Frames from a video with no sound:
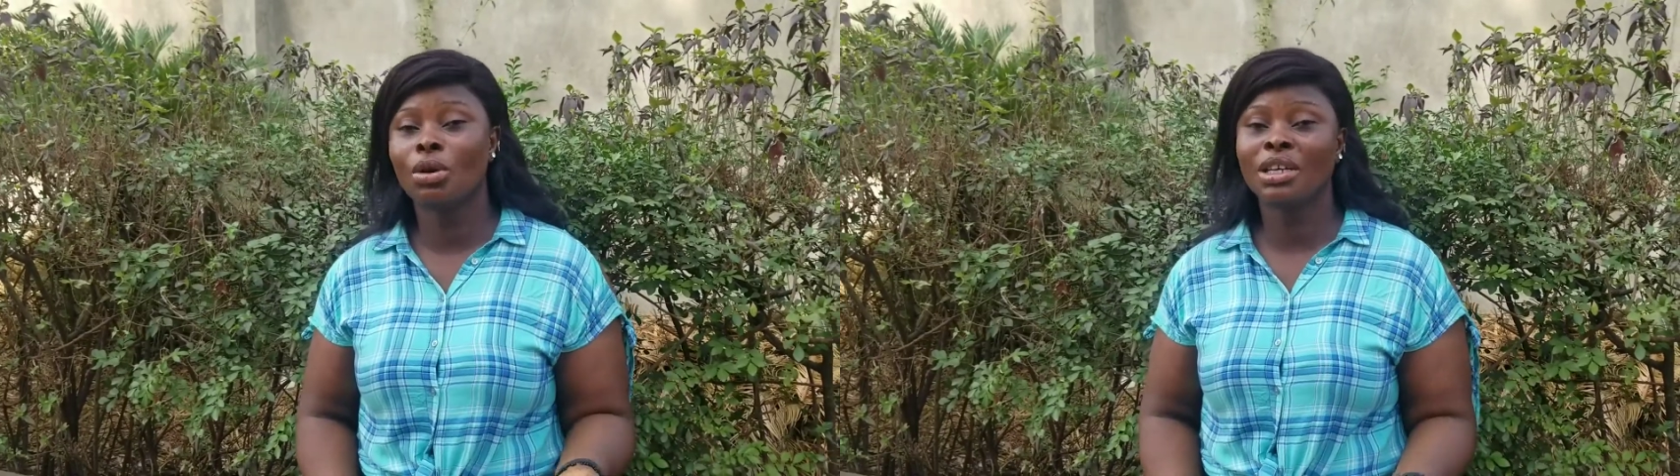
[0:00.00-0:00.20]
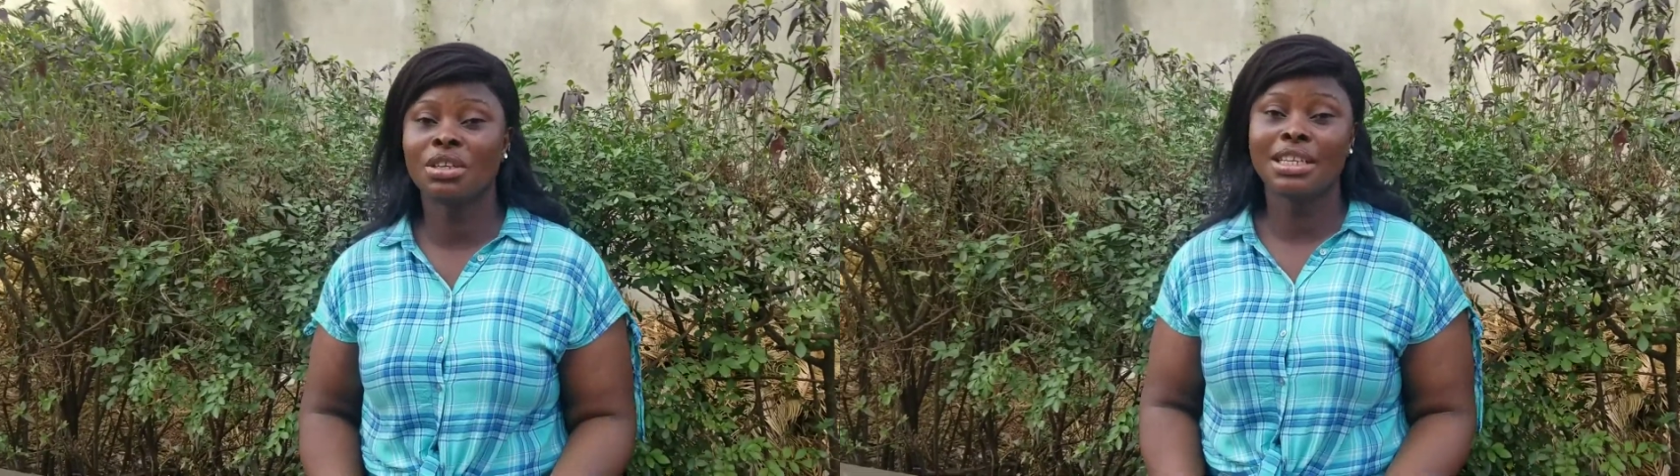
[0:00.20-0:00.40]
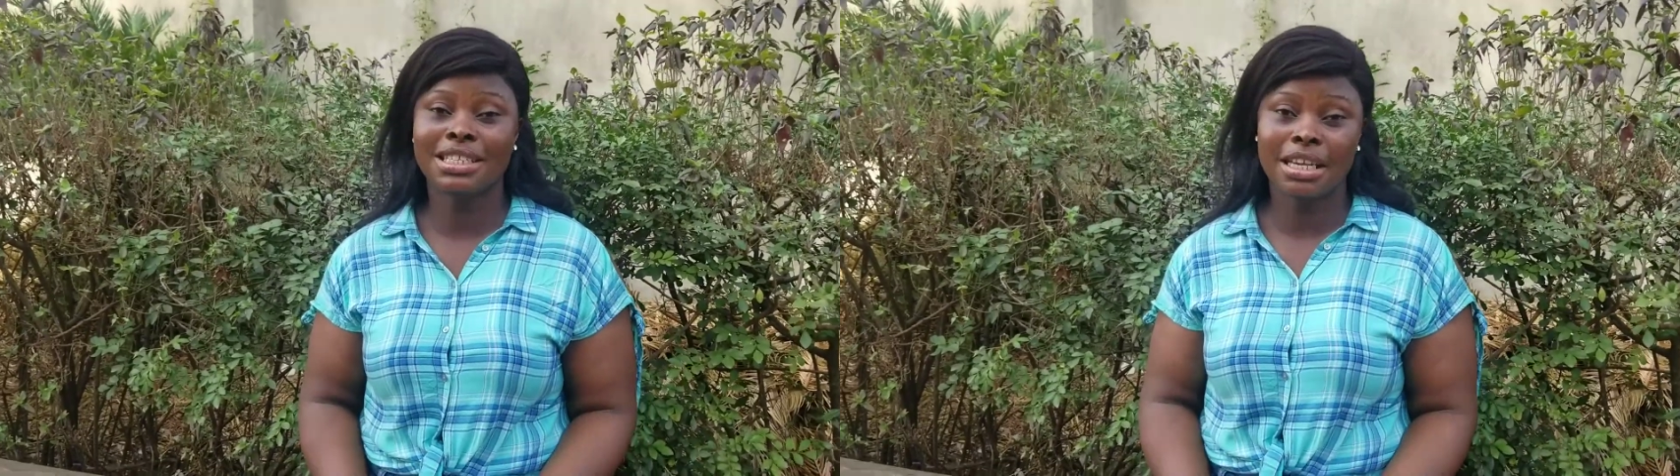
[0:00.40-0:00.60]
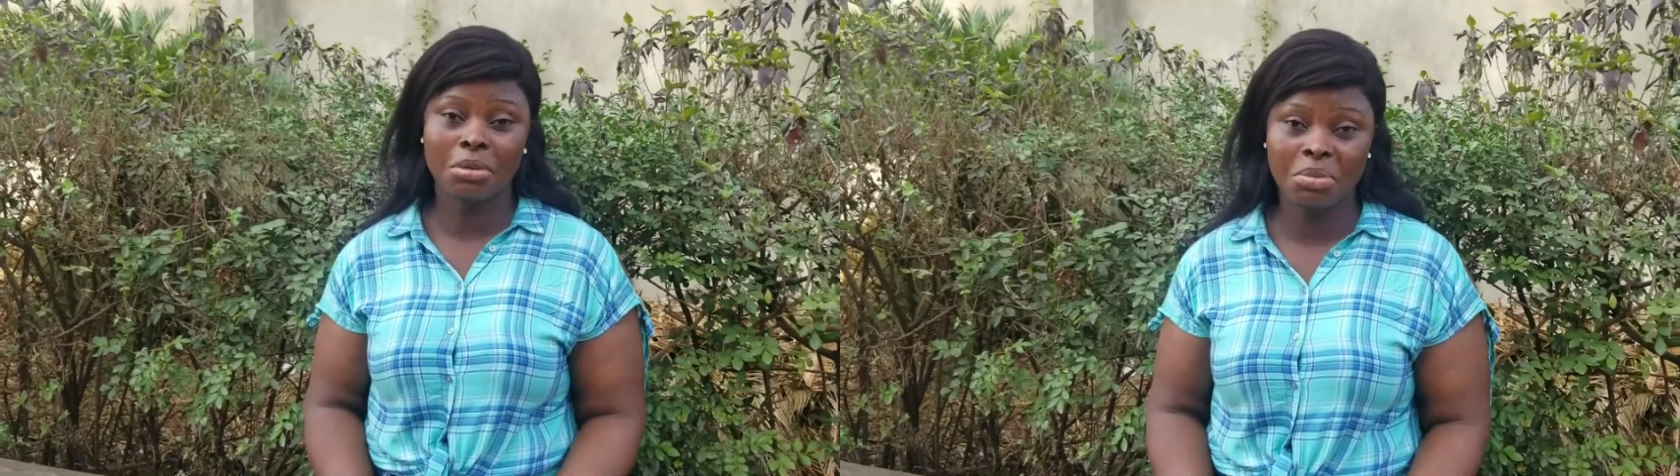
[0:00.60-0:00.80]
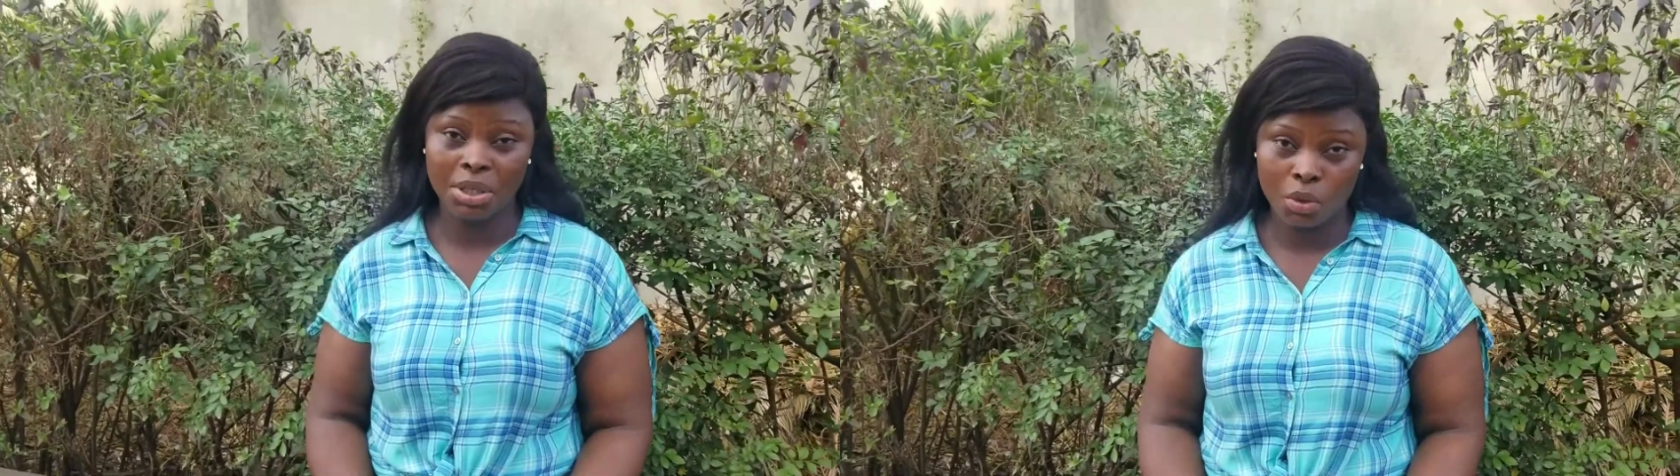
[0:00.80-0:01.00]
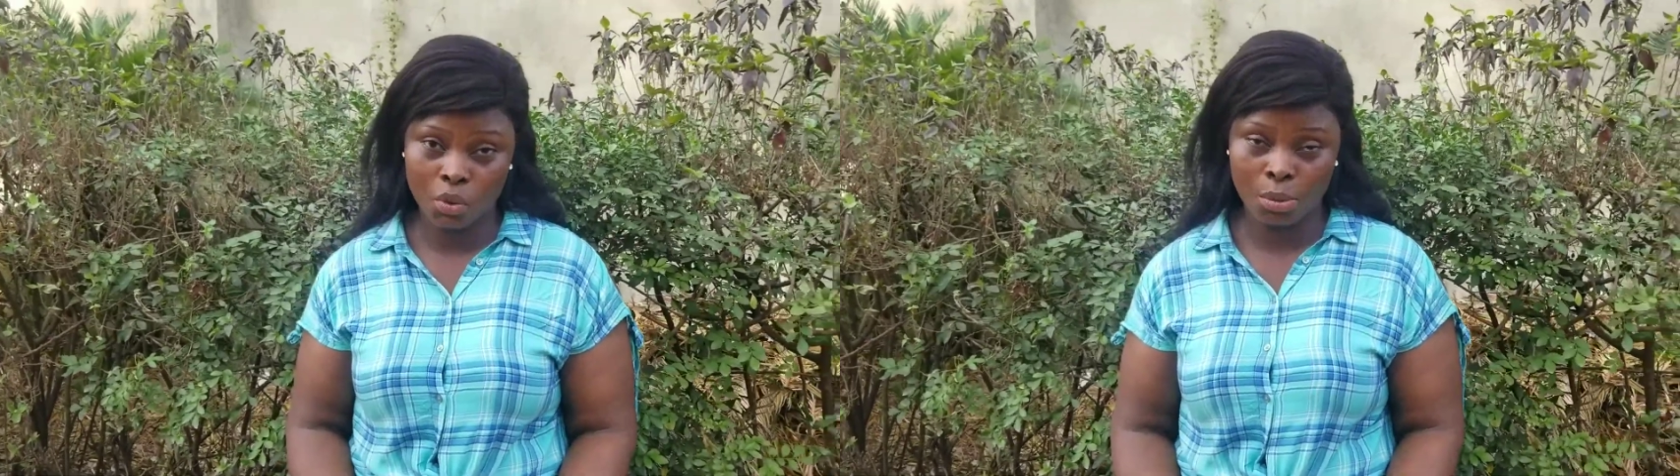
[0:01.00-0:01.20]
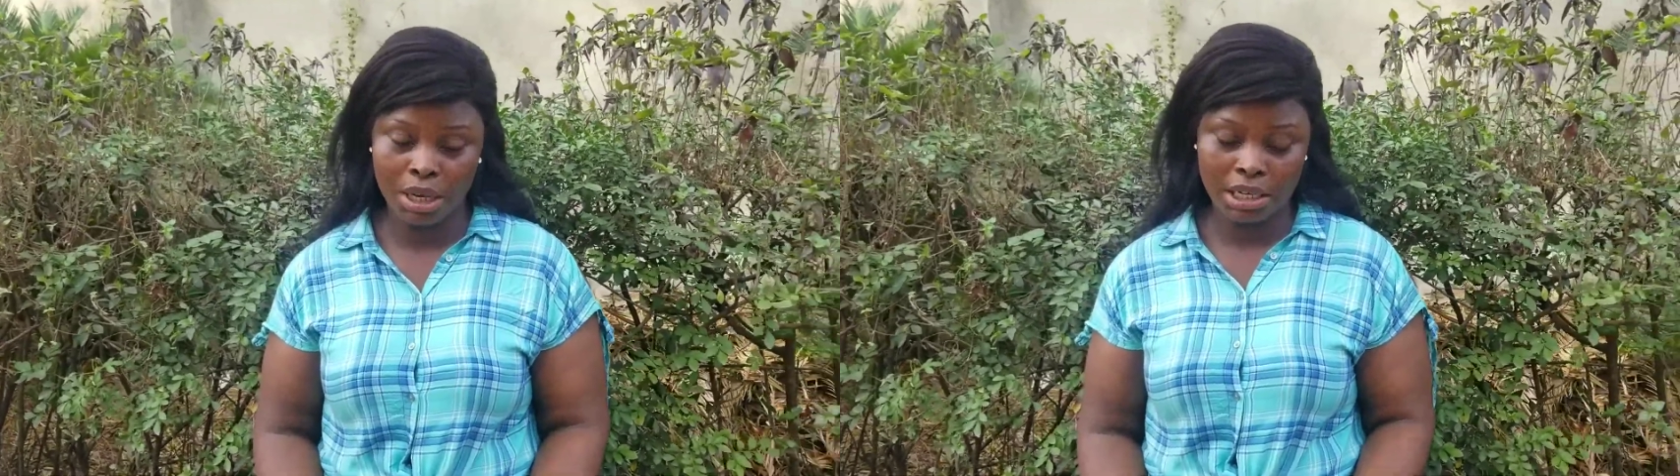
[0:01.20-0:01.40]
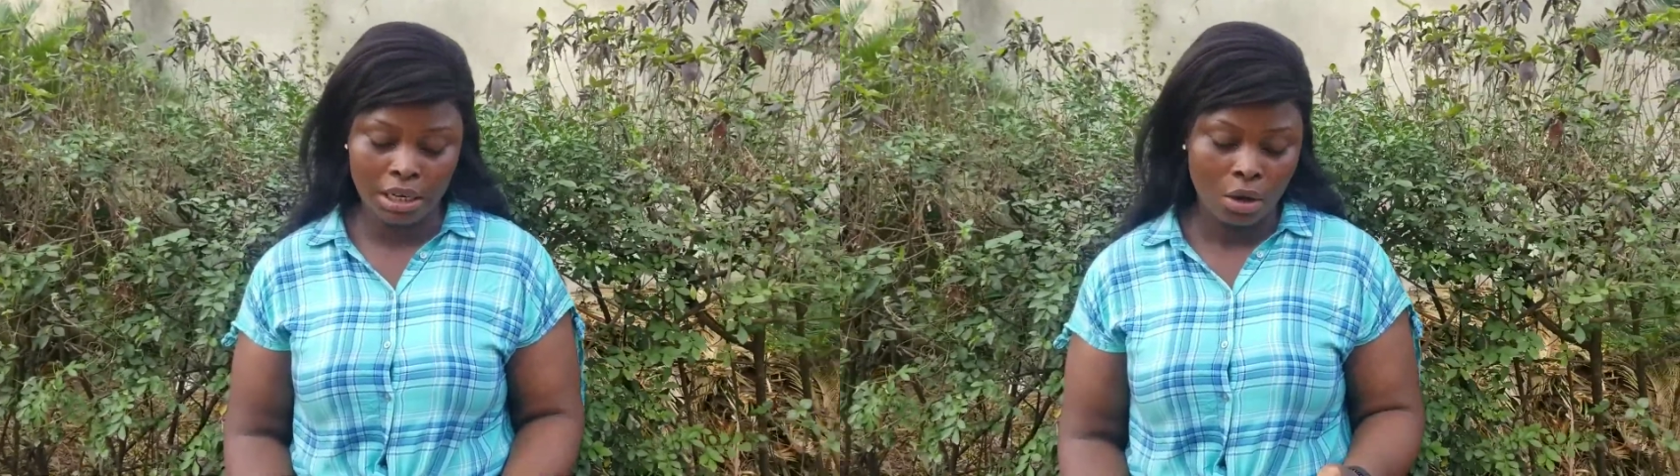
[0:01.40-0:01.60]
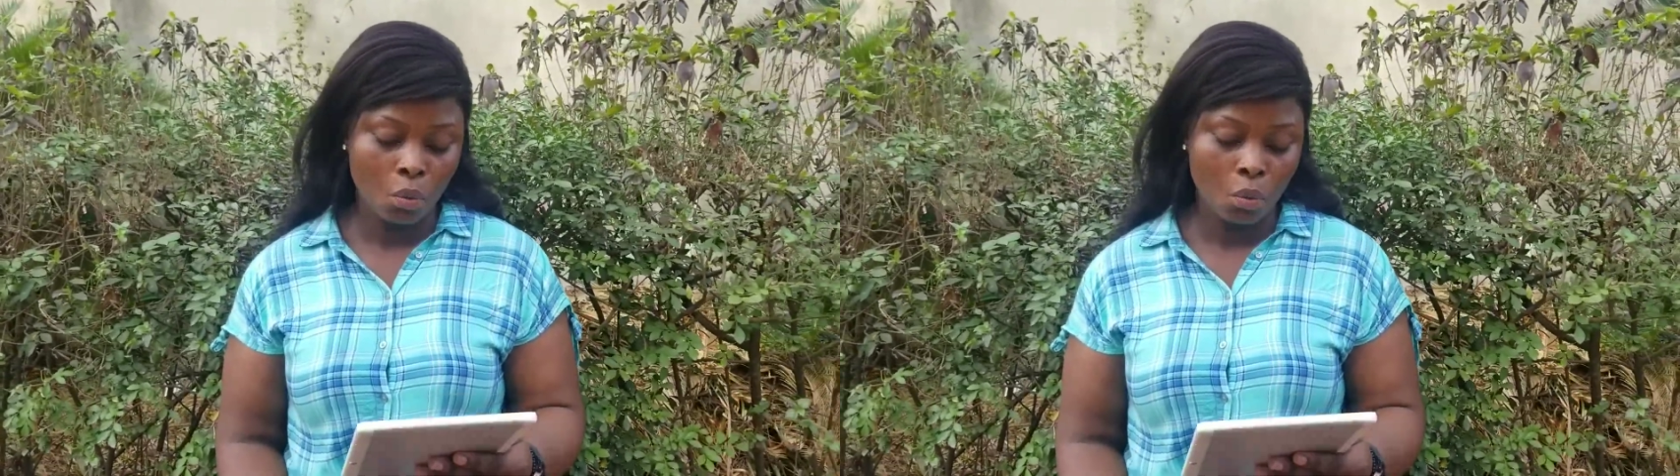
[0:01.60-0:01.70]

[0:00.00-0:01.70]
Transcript: actually celebrate women,